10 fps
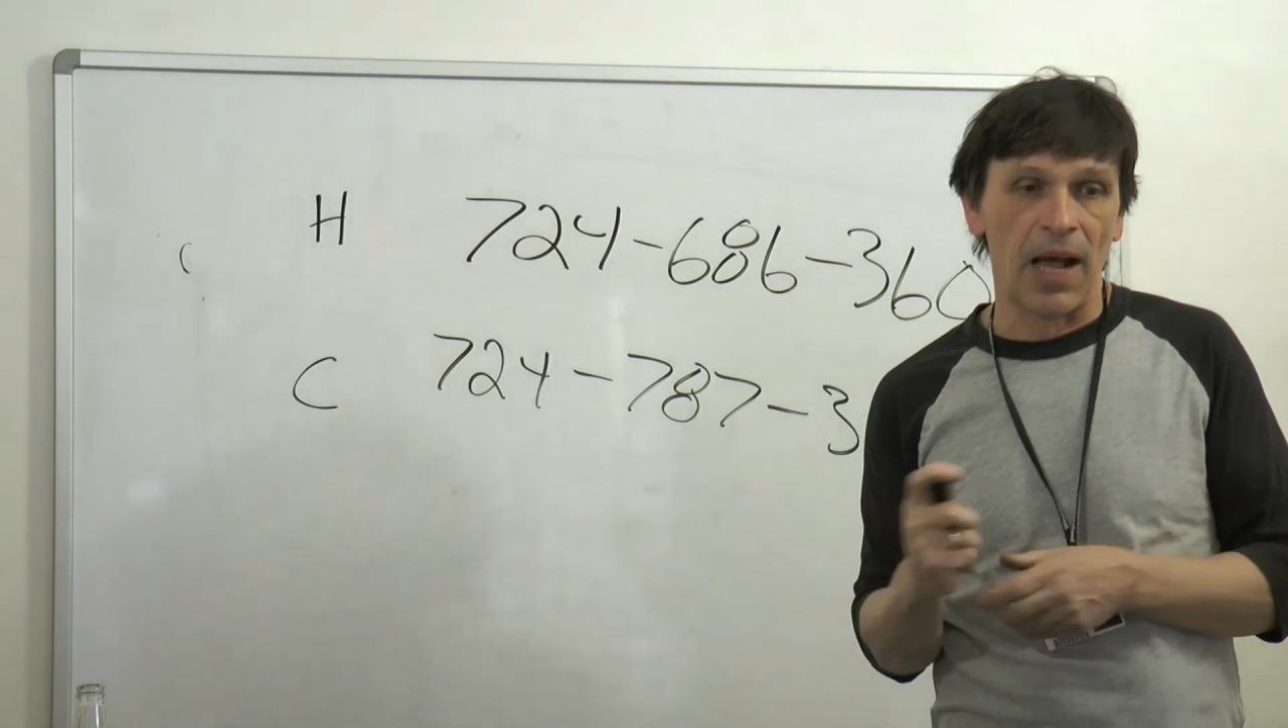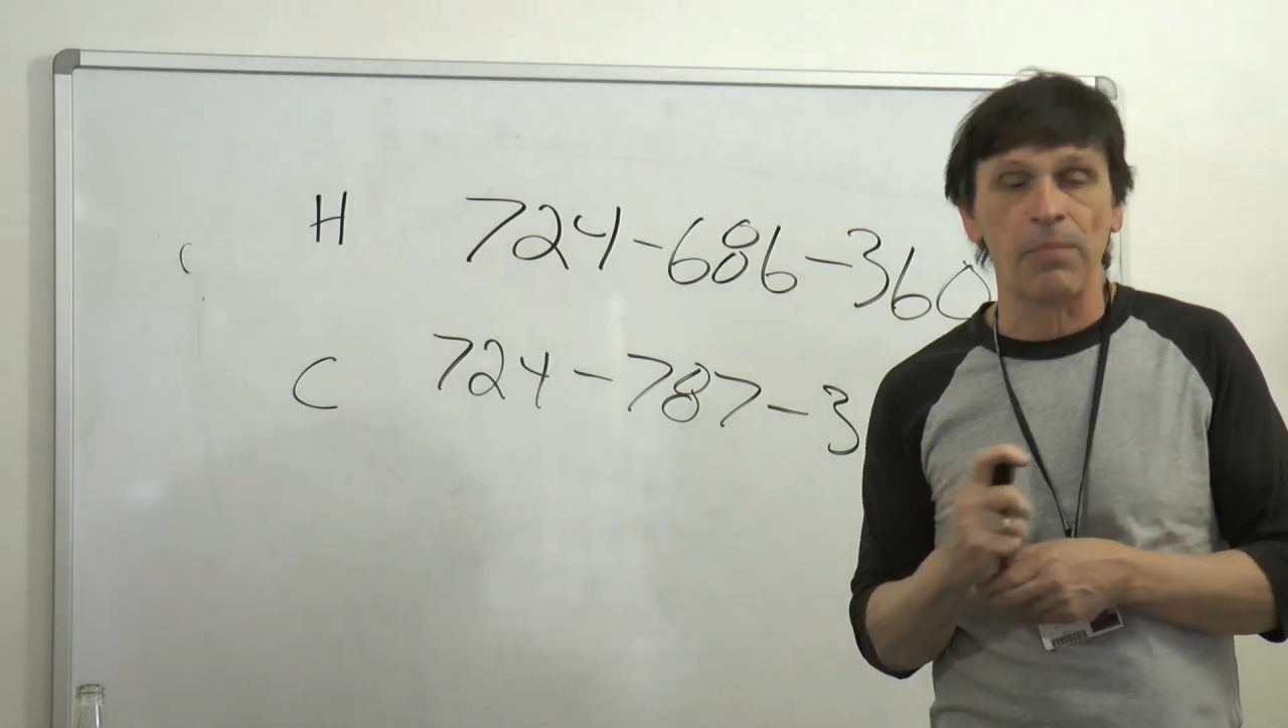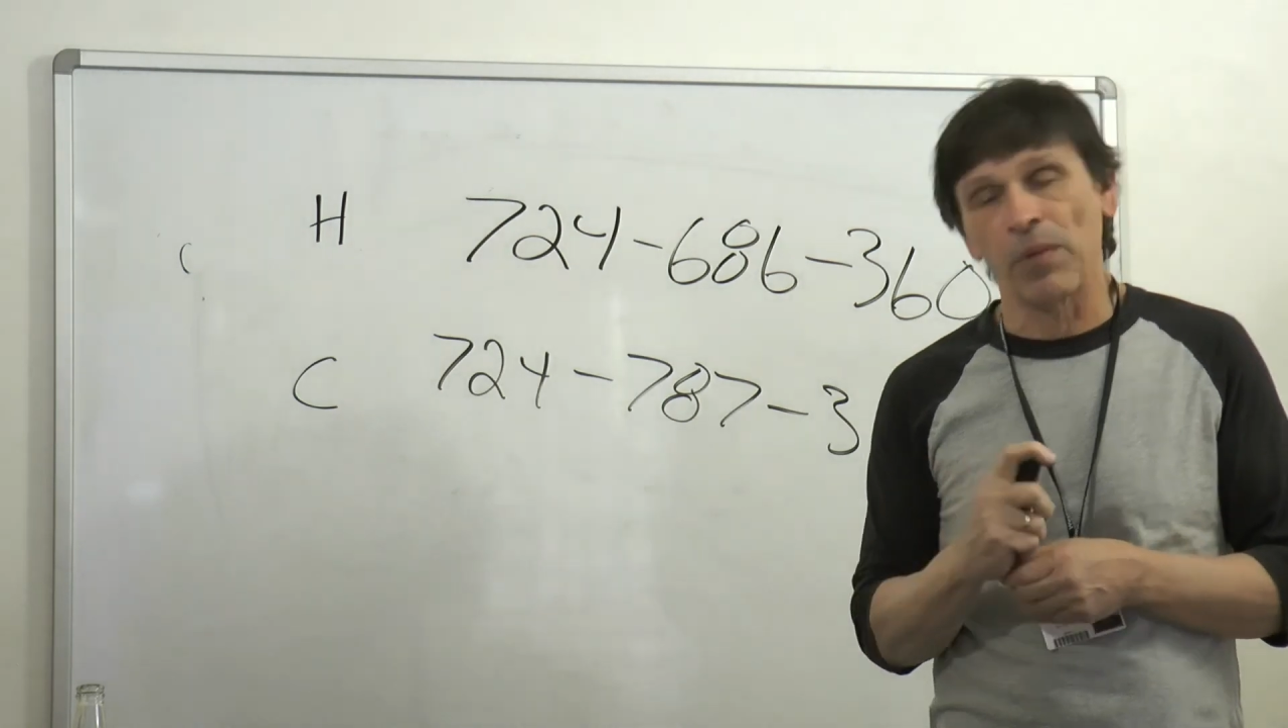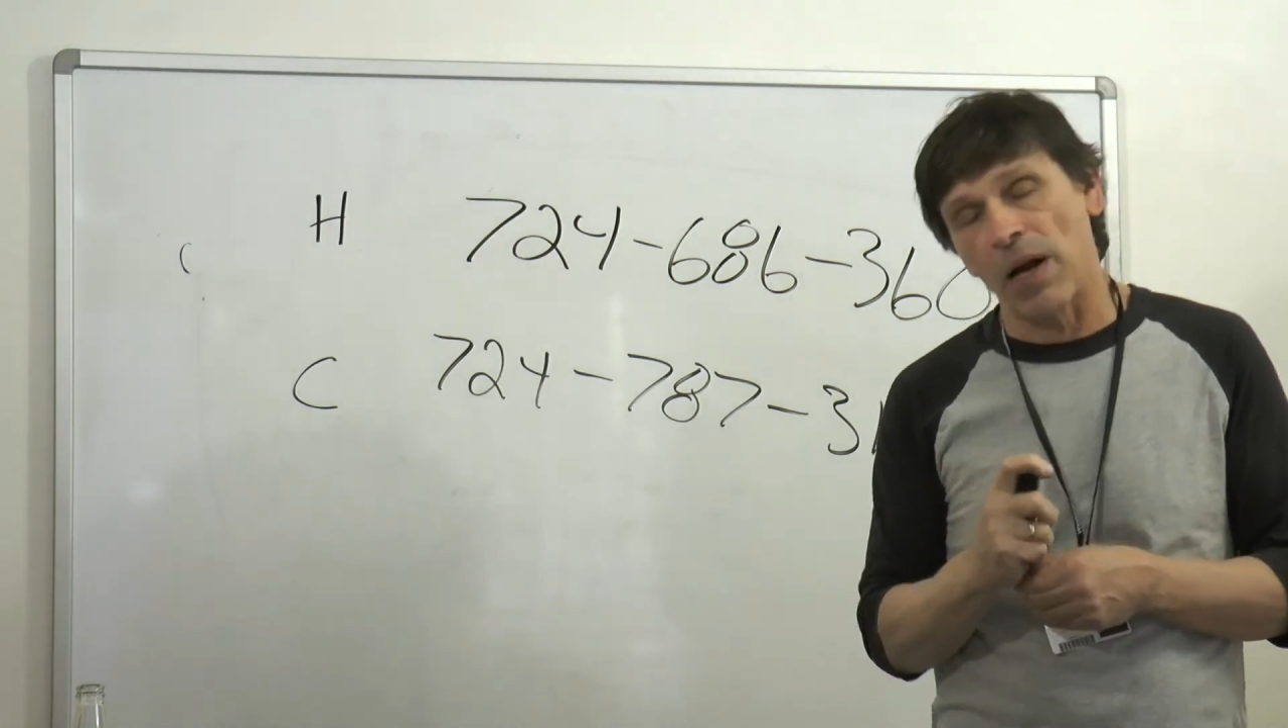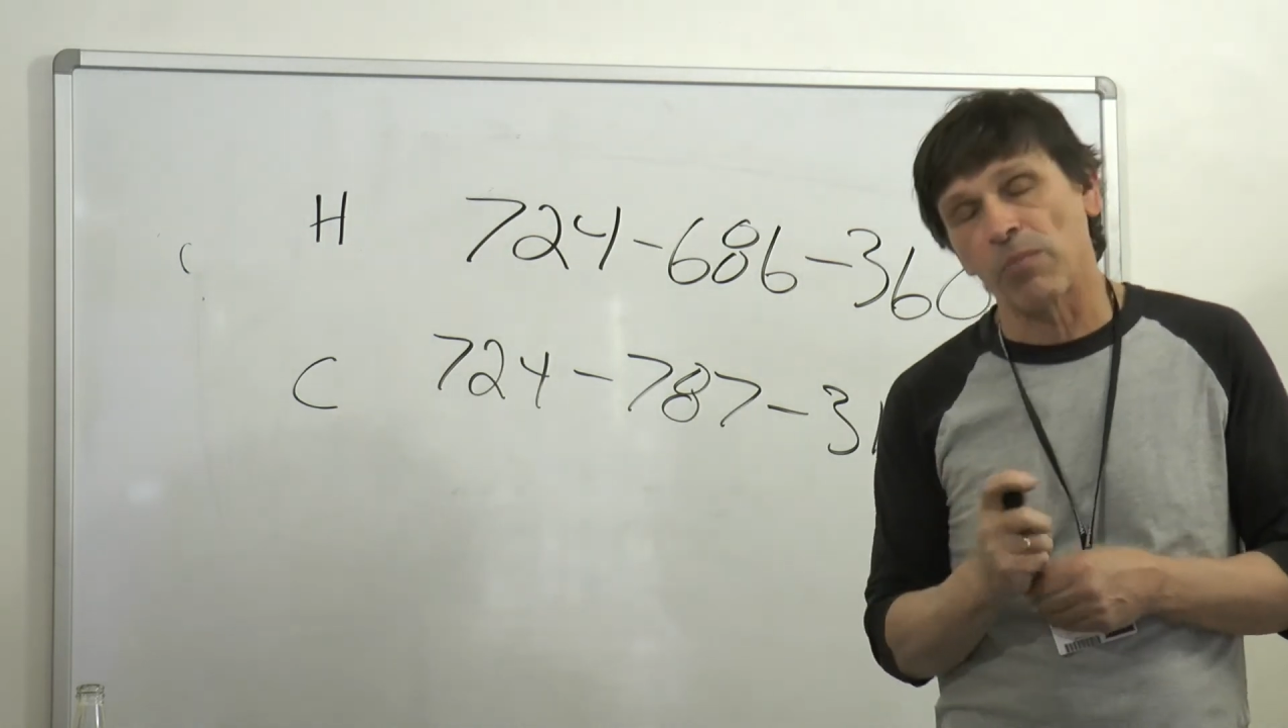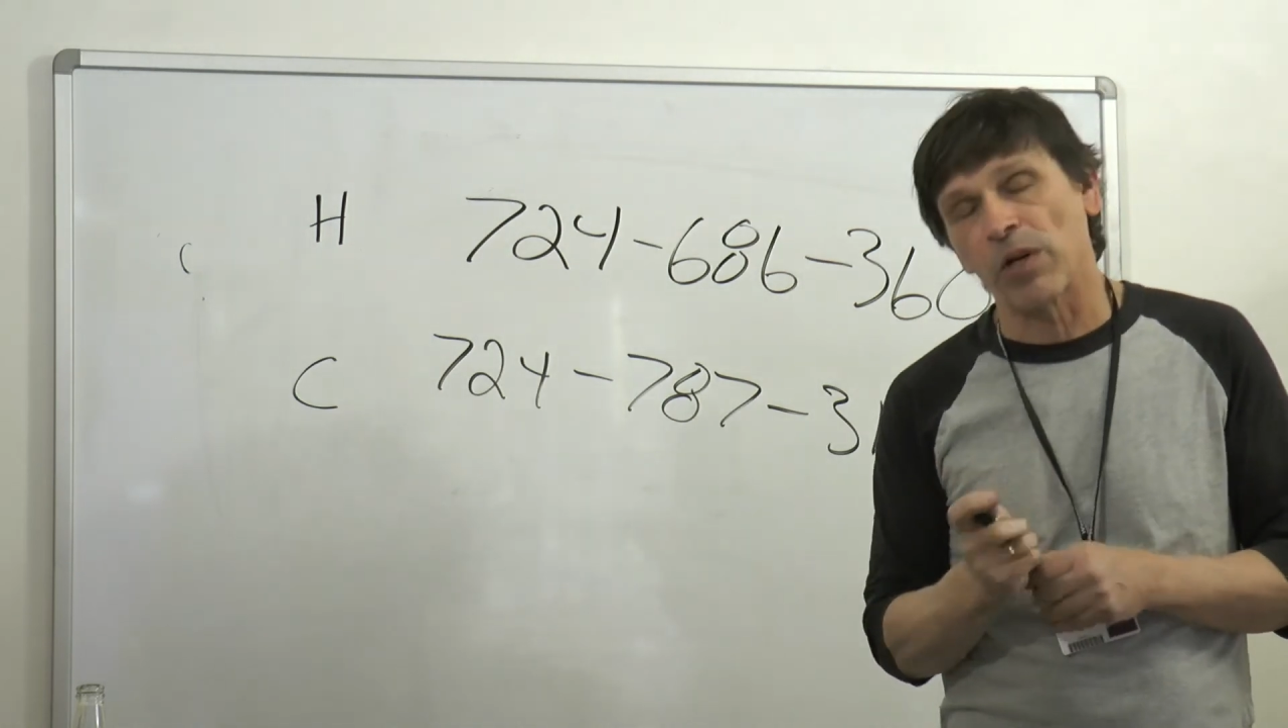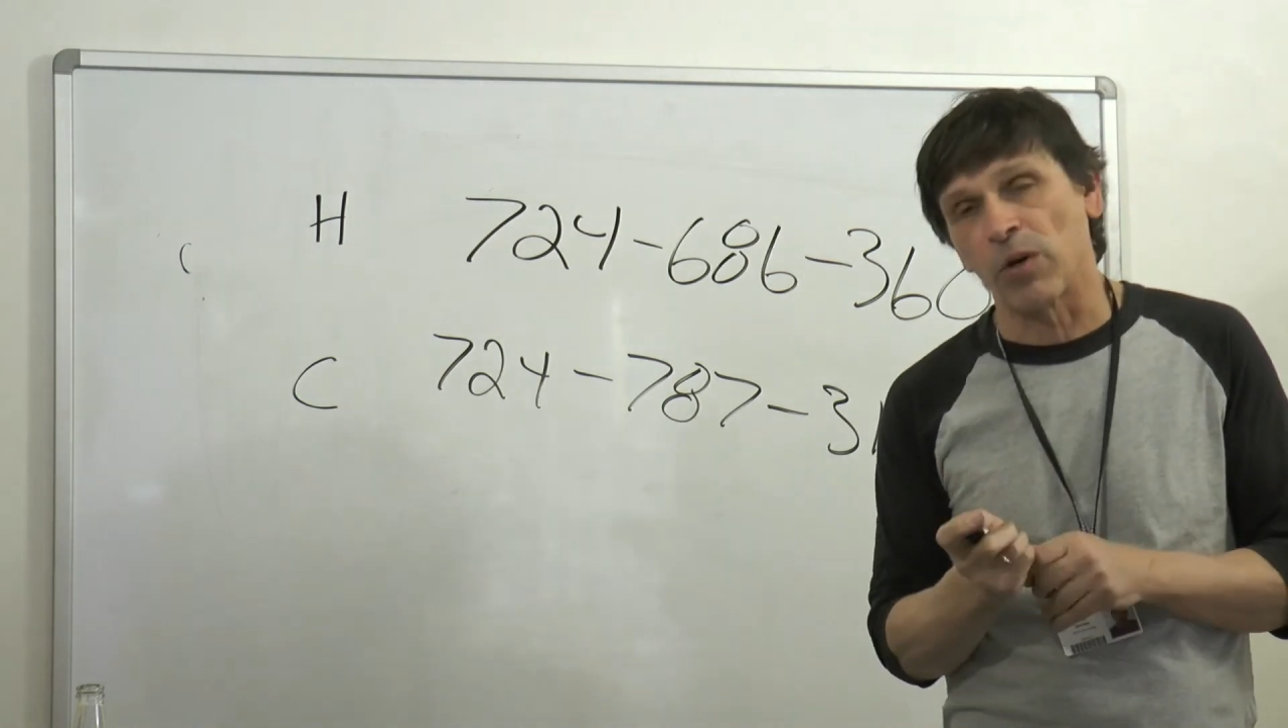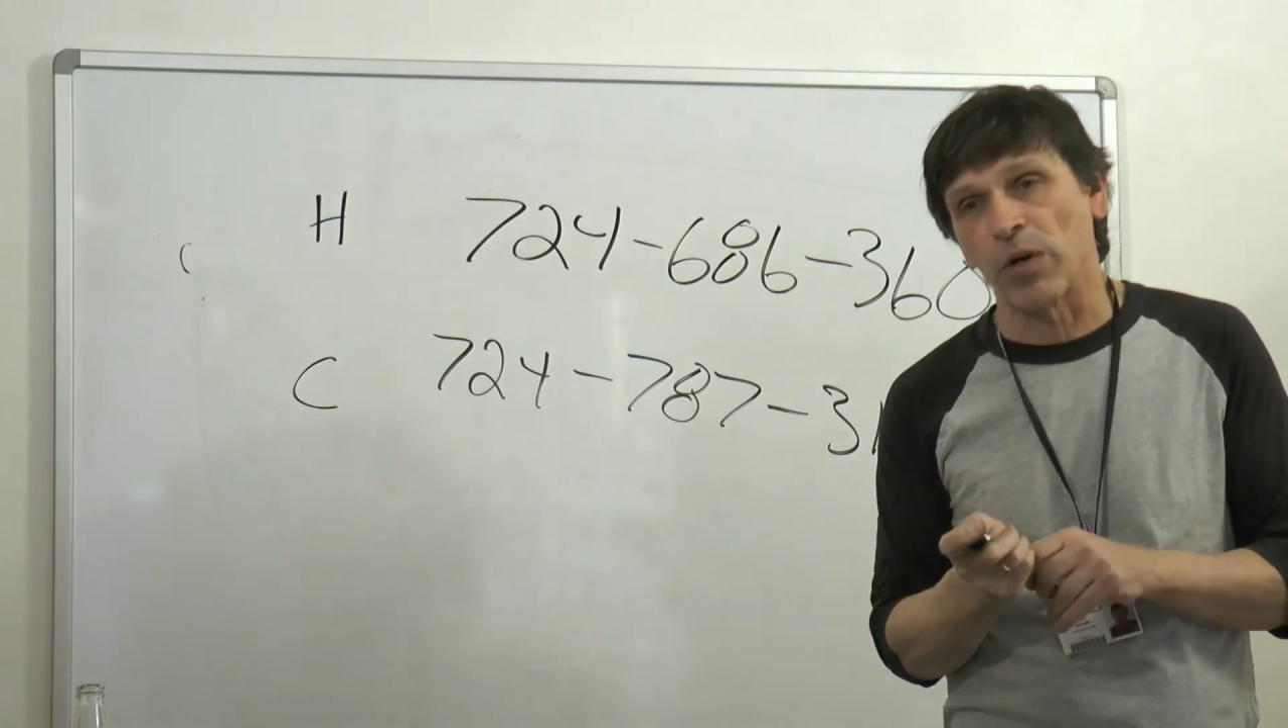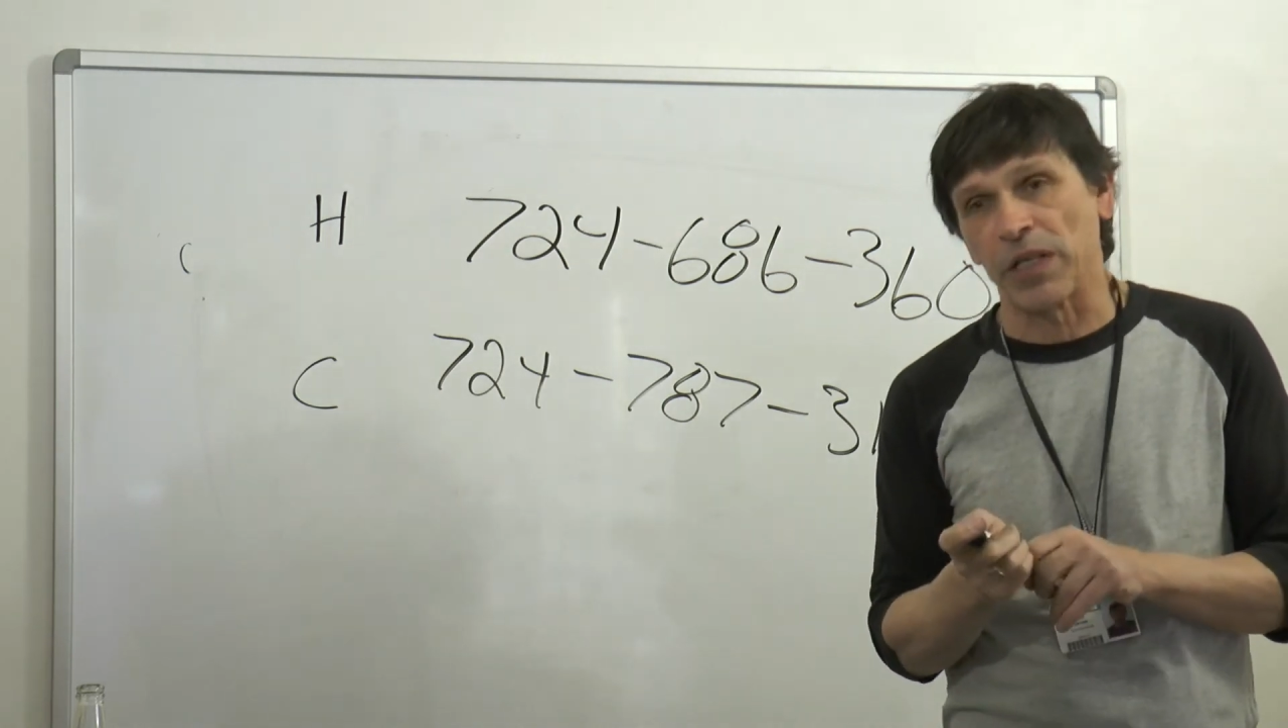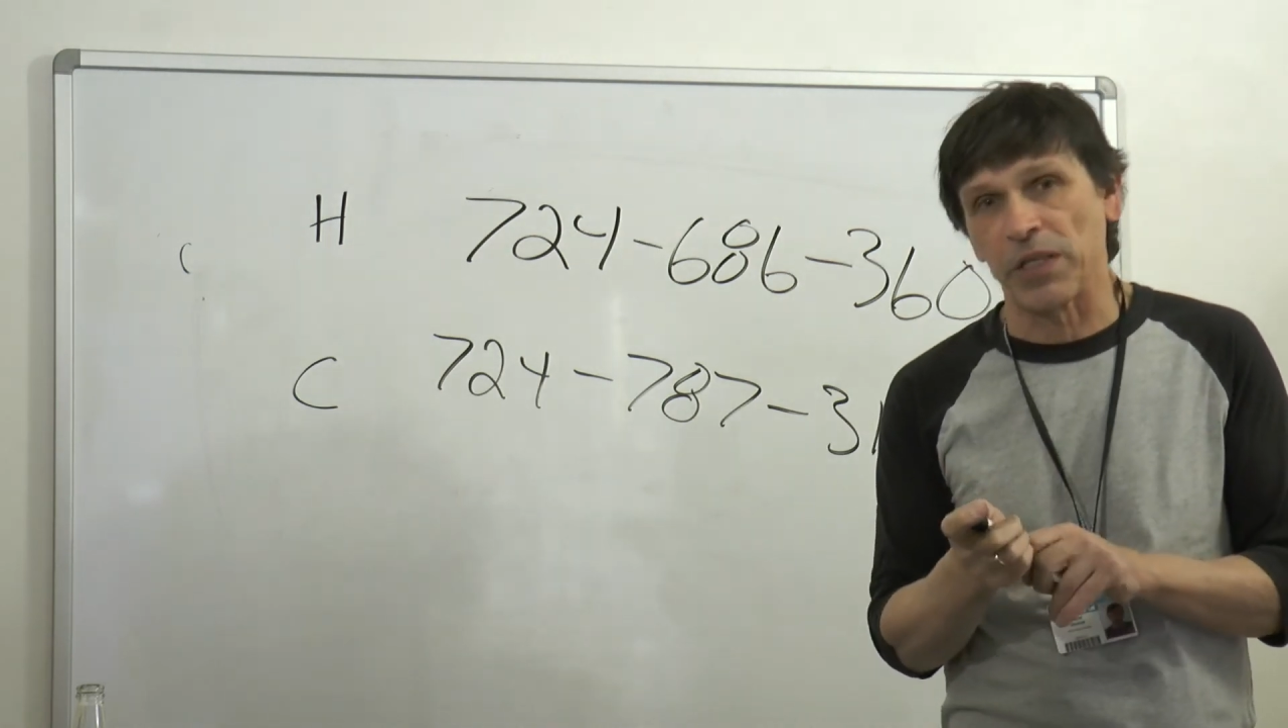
I'm, I'm recording